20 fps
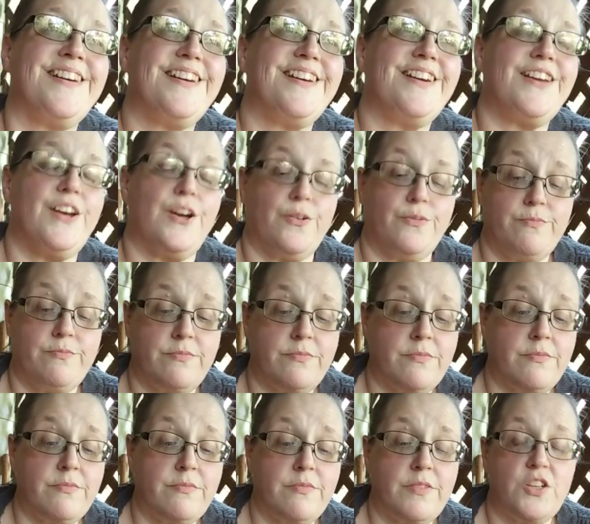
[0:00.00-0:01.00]
you know,
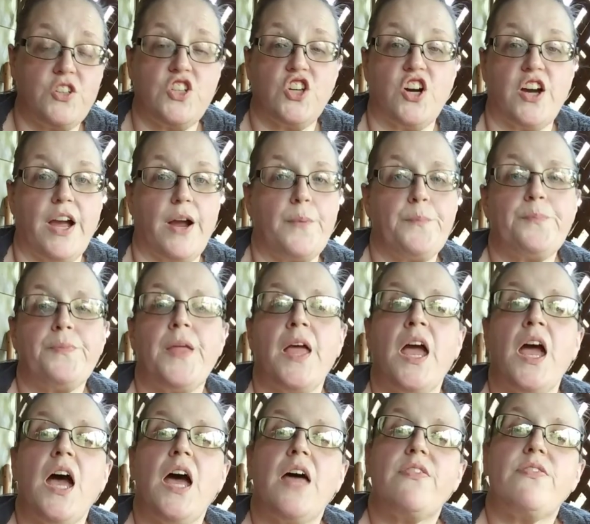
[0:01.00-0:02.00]
dog hair,
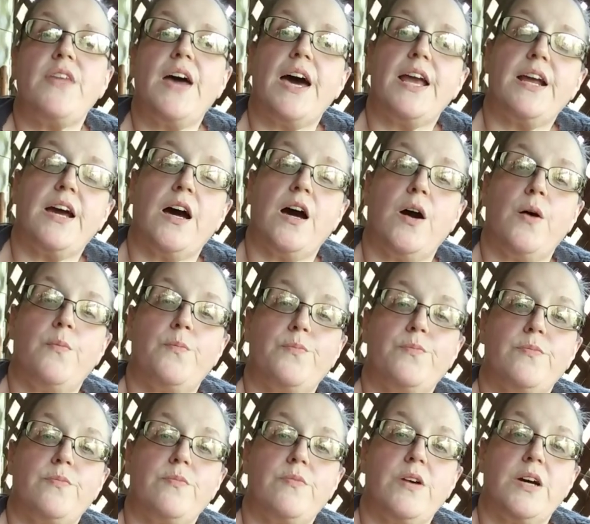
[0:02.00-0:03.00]
that,
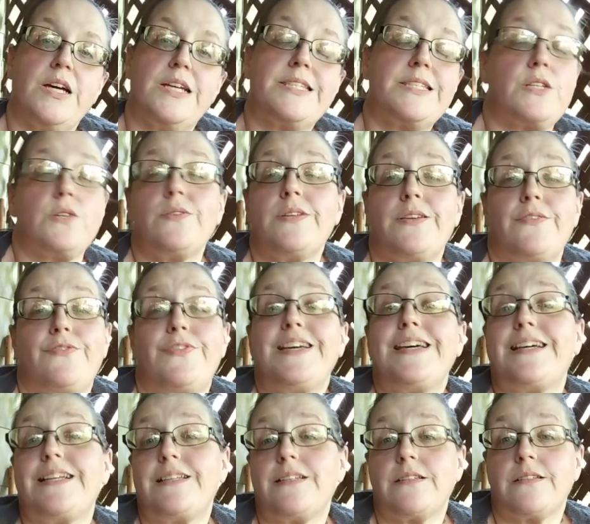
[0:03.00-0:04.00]
still didn't
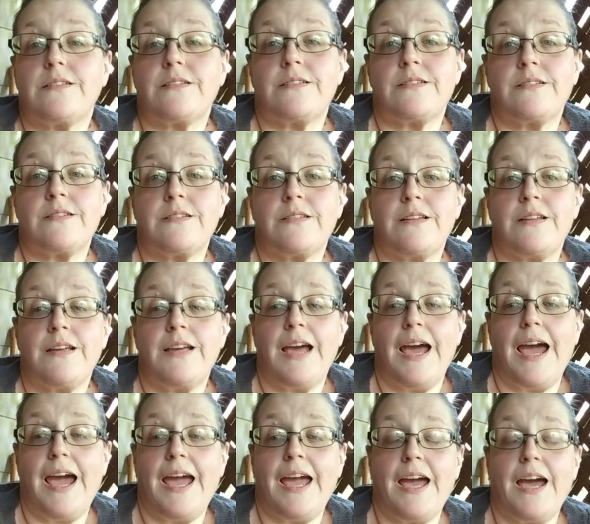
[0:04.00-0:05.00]
fit.
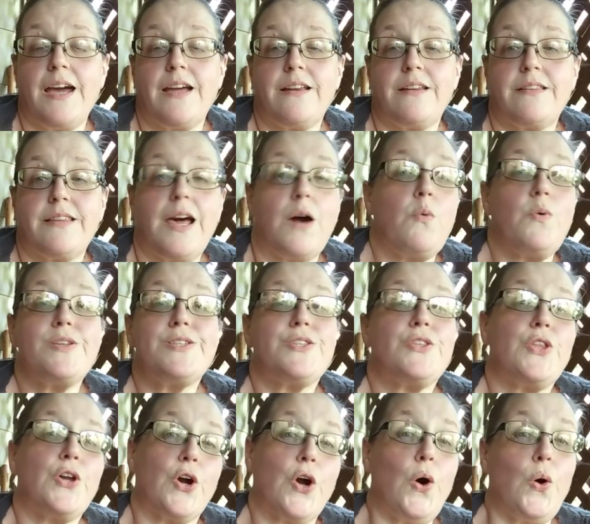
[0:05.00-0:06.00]
And that wasn't
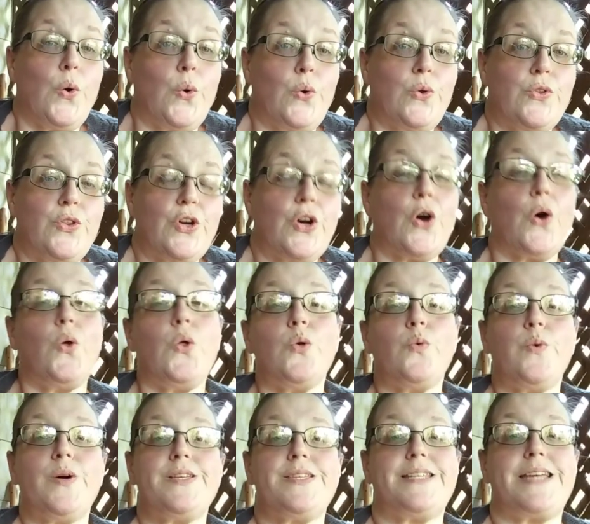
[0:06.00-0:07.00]
the goal. The goal
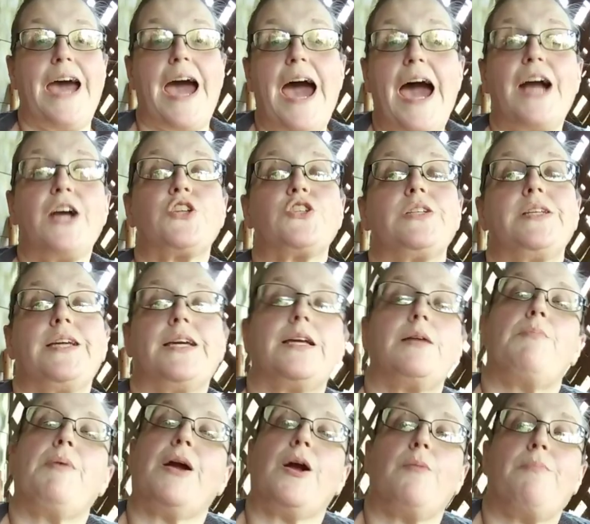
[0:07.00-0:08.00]
was to actually get a
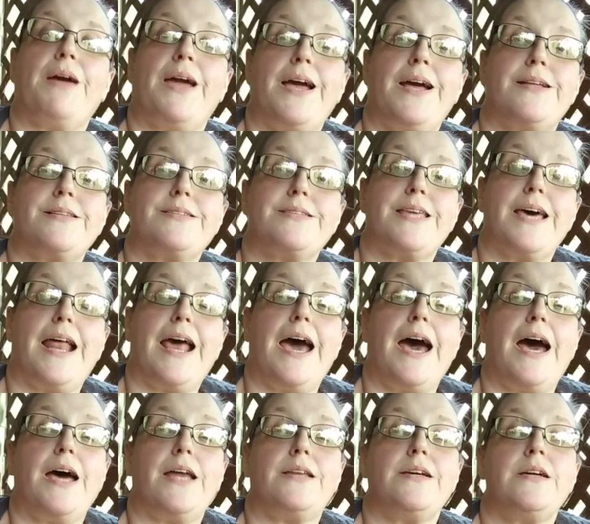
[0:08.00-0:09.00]
pair of pants
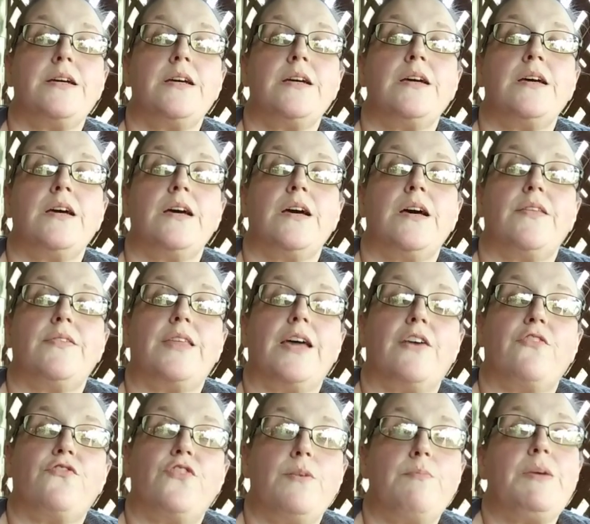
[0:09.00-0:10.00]
that
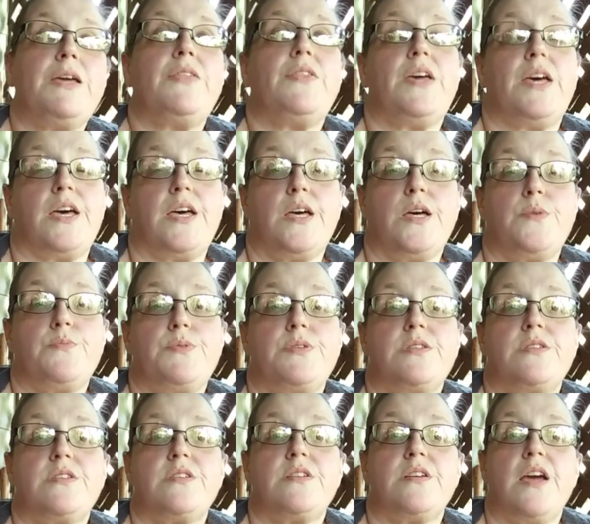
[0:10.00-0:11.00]
fit me in the
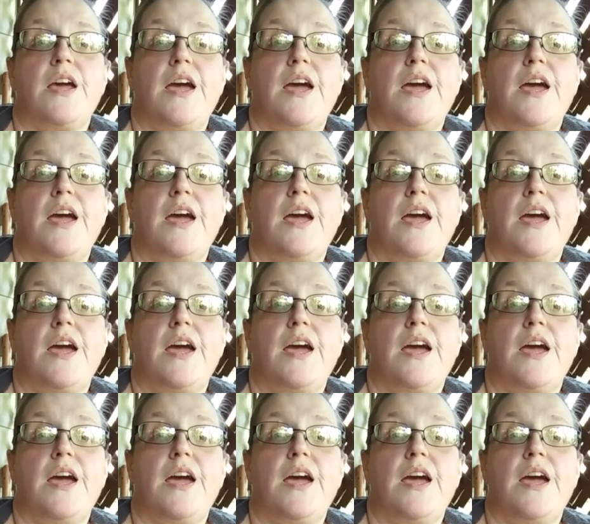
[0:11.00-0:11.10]
hips